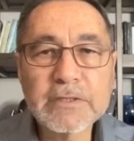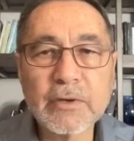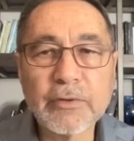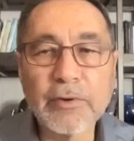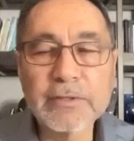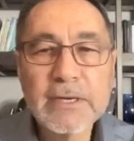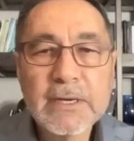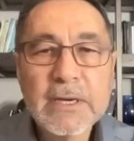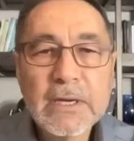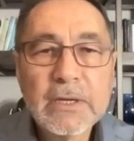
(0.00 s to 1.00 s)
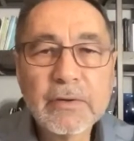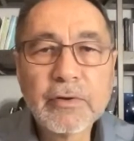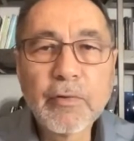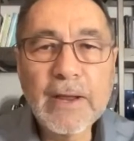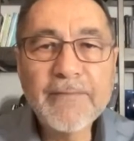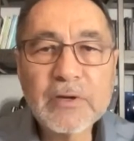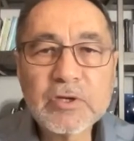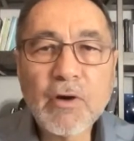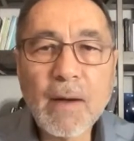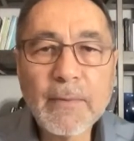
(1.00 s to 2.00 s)
So there's grief and
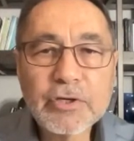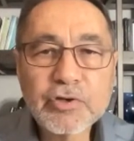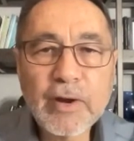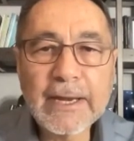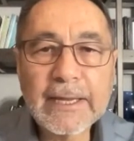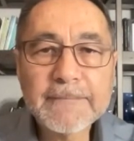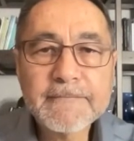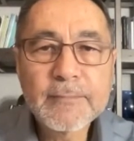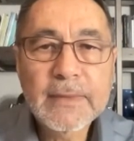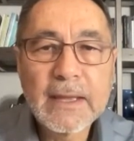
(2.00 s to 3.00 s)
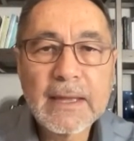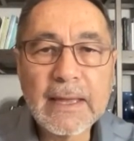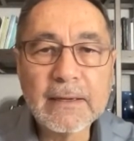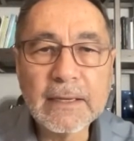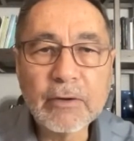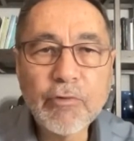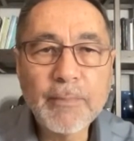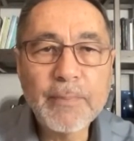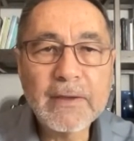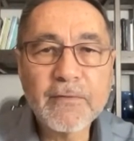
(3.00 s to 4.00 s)
trauma training and
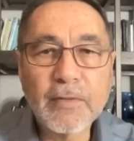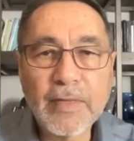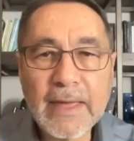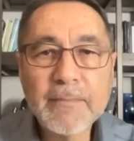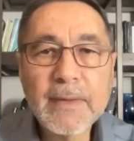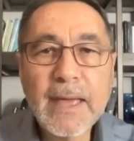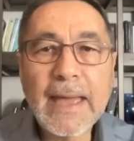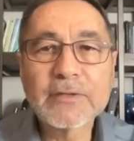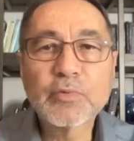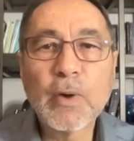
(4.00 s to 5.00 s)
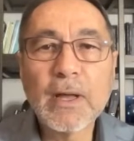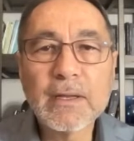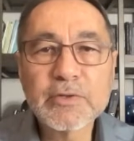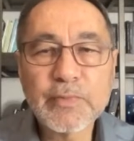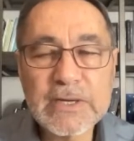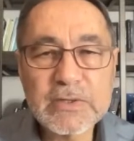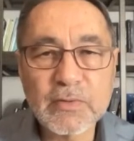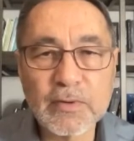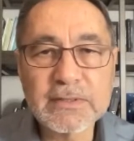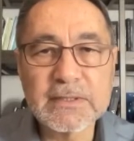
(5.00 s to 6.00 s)
equipping for them, as well as
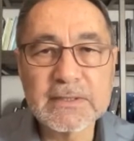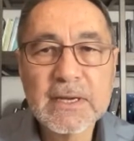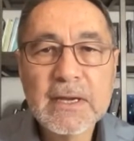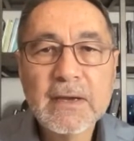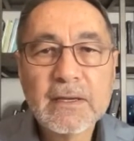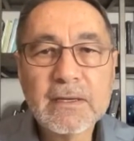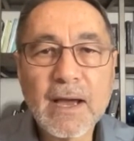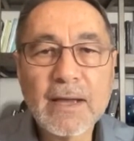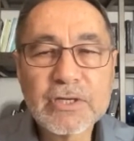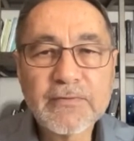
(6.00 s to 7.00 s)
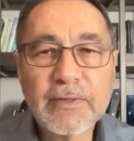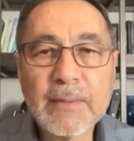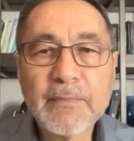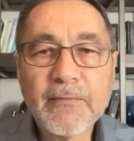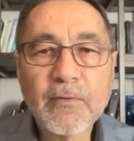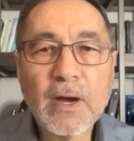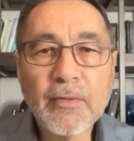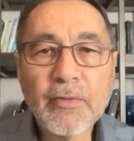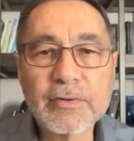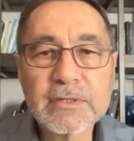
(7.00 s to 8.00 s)
resources, not just for them, but for
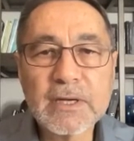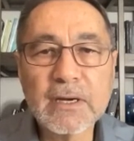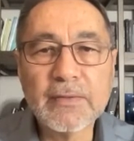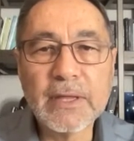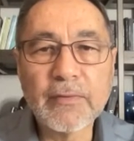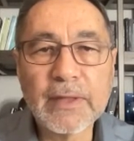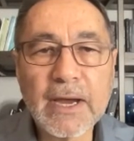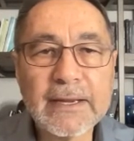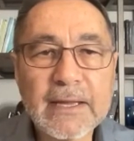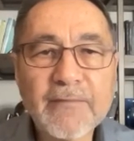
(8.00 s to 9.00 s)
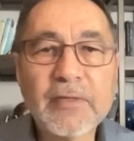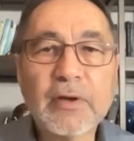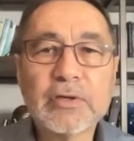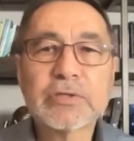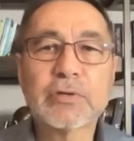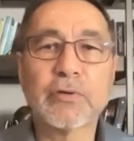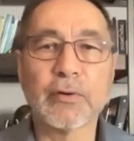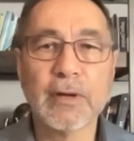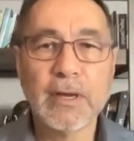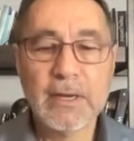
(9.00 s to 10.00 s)
others that are in the IDF and those who are